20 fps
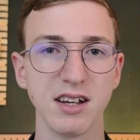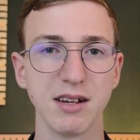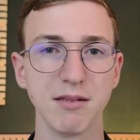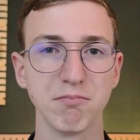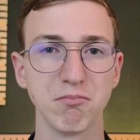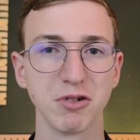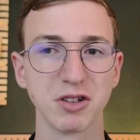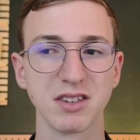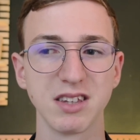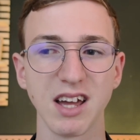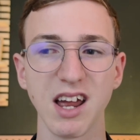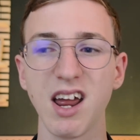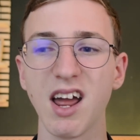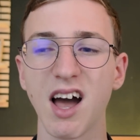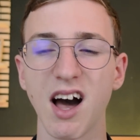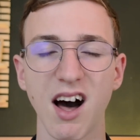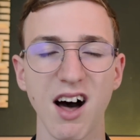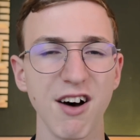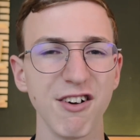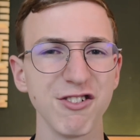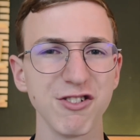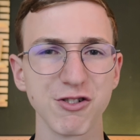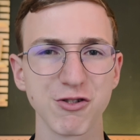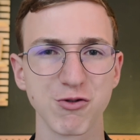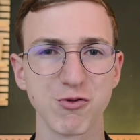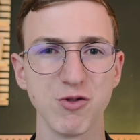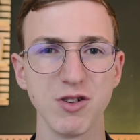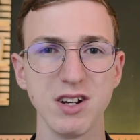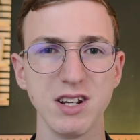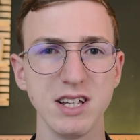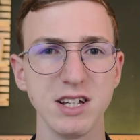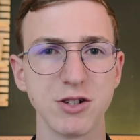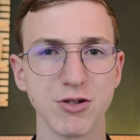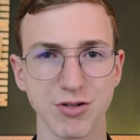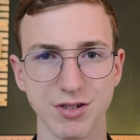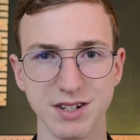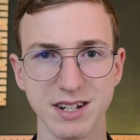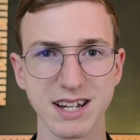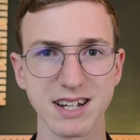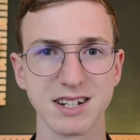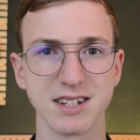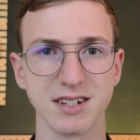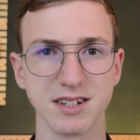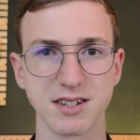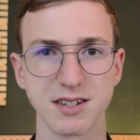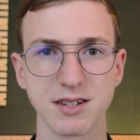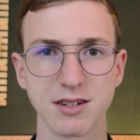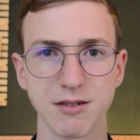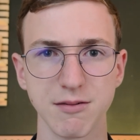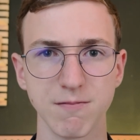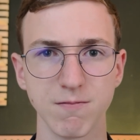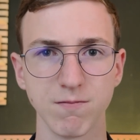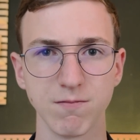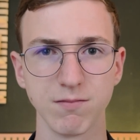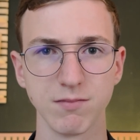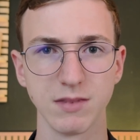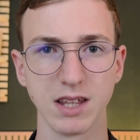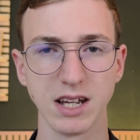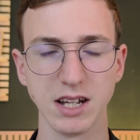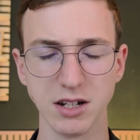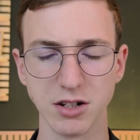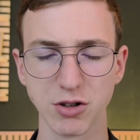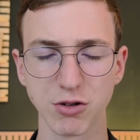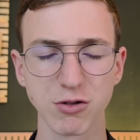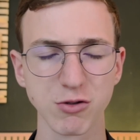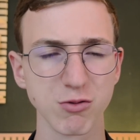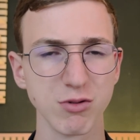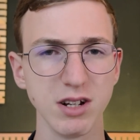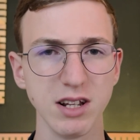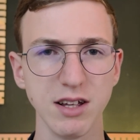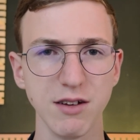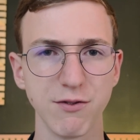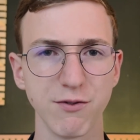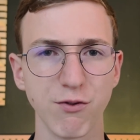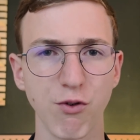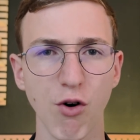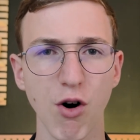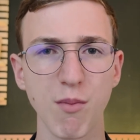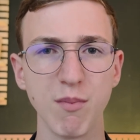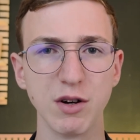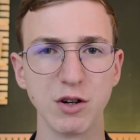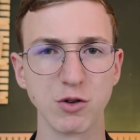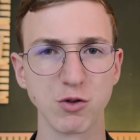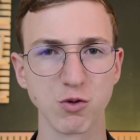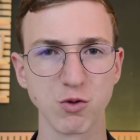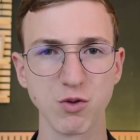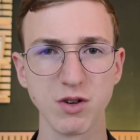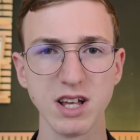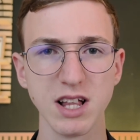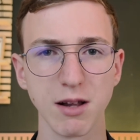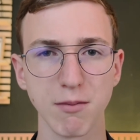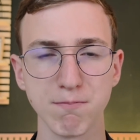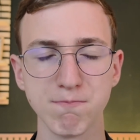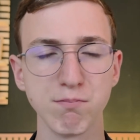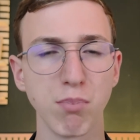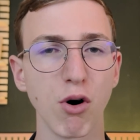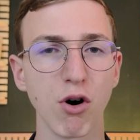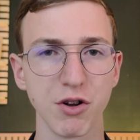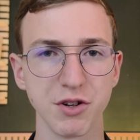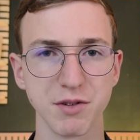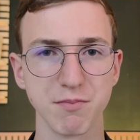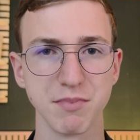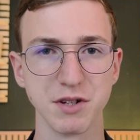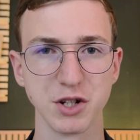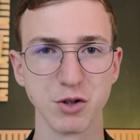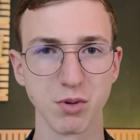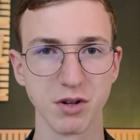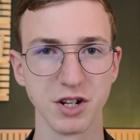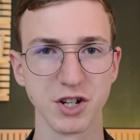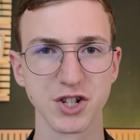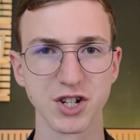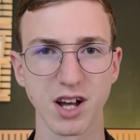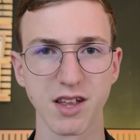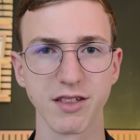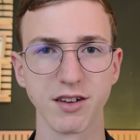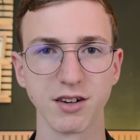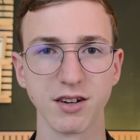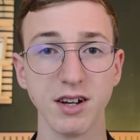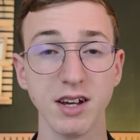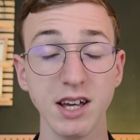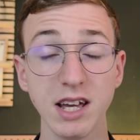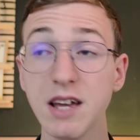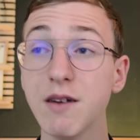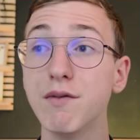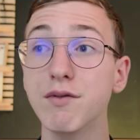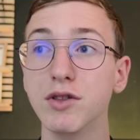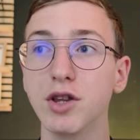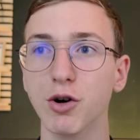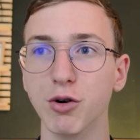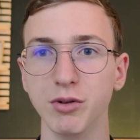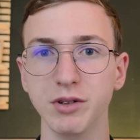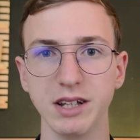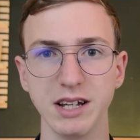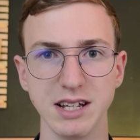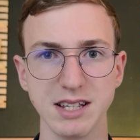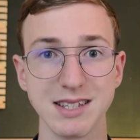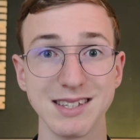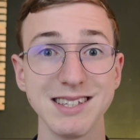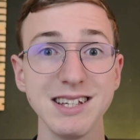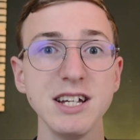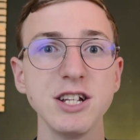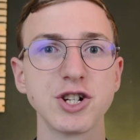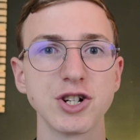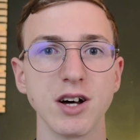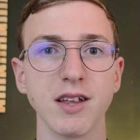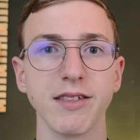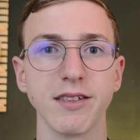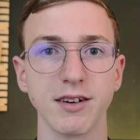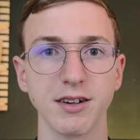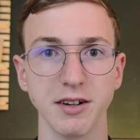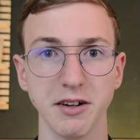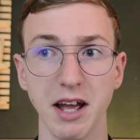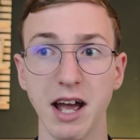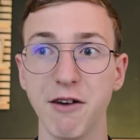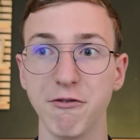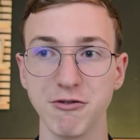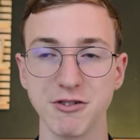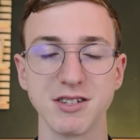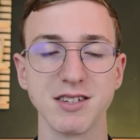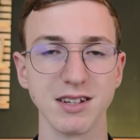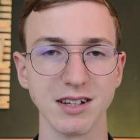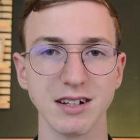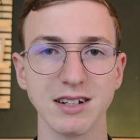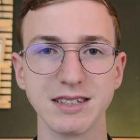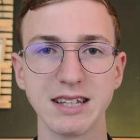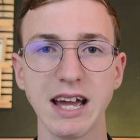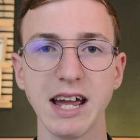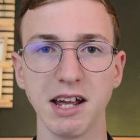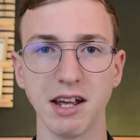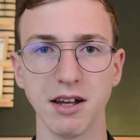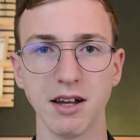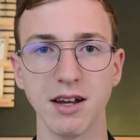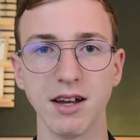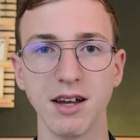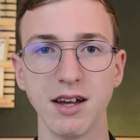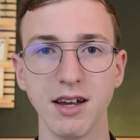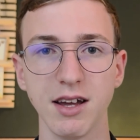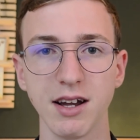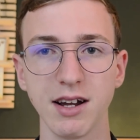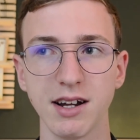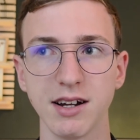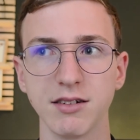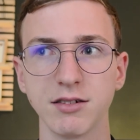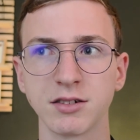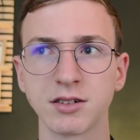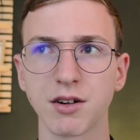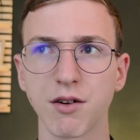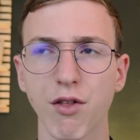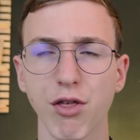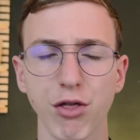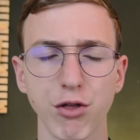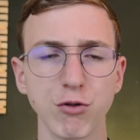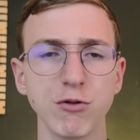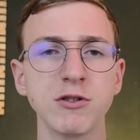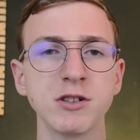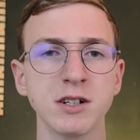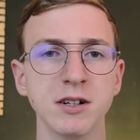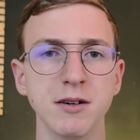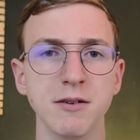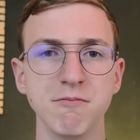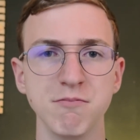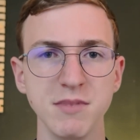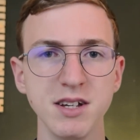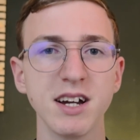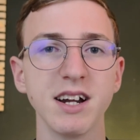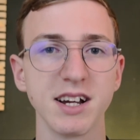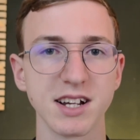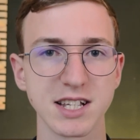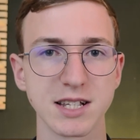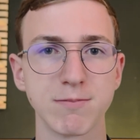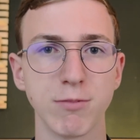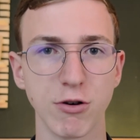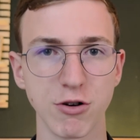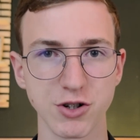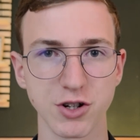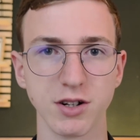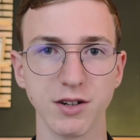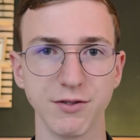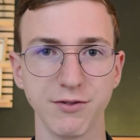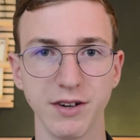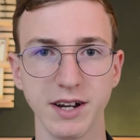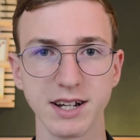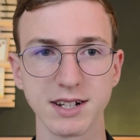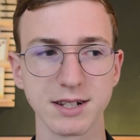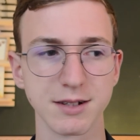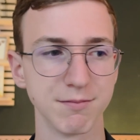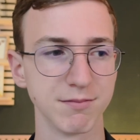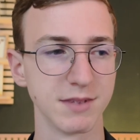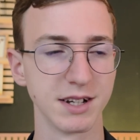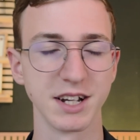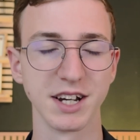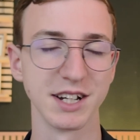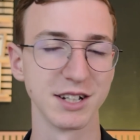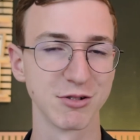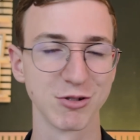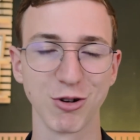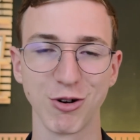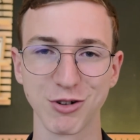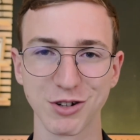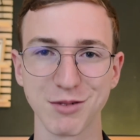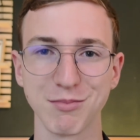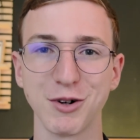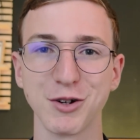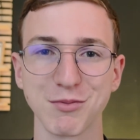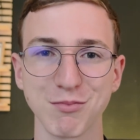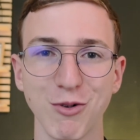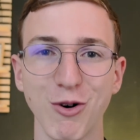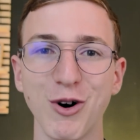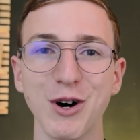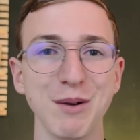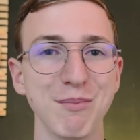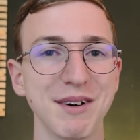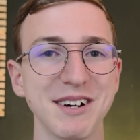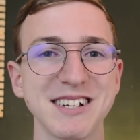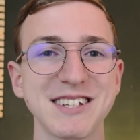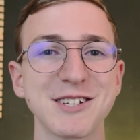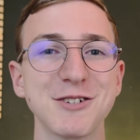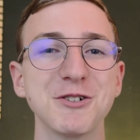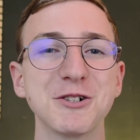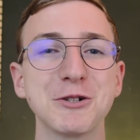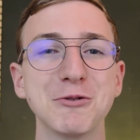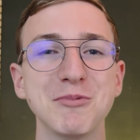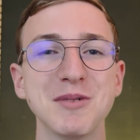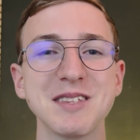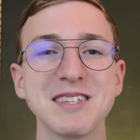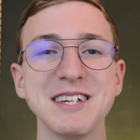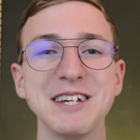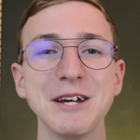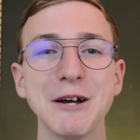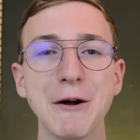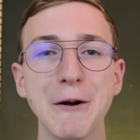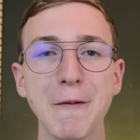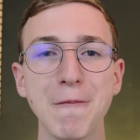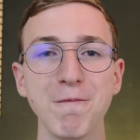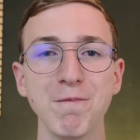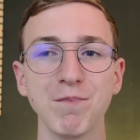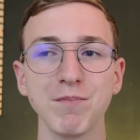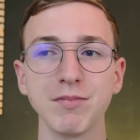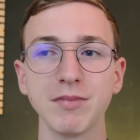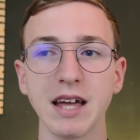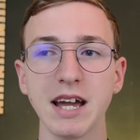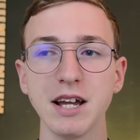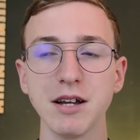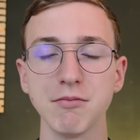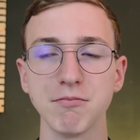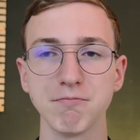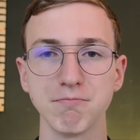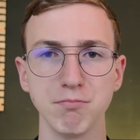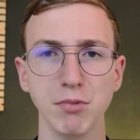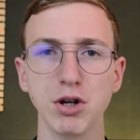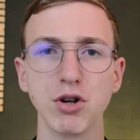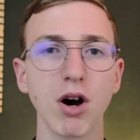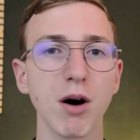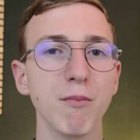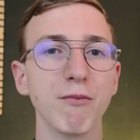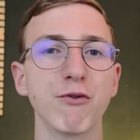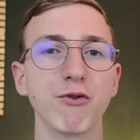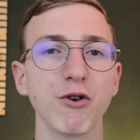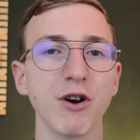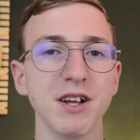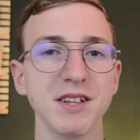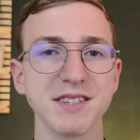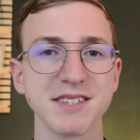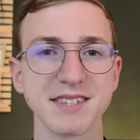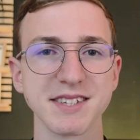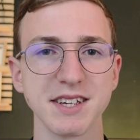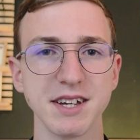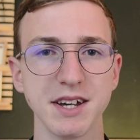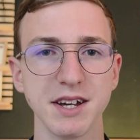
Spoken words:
but they are not really connected. They don't really form a real bond between each other, even though they see each other every single day. And through the mere exposure effect that I talk about more in my Skool community, they become friends,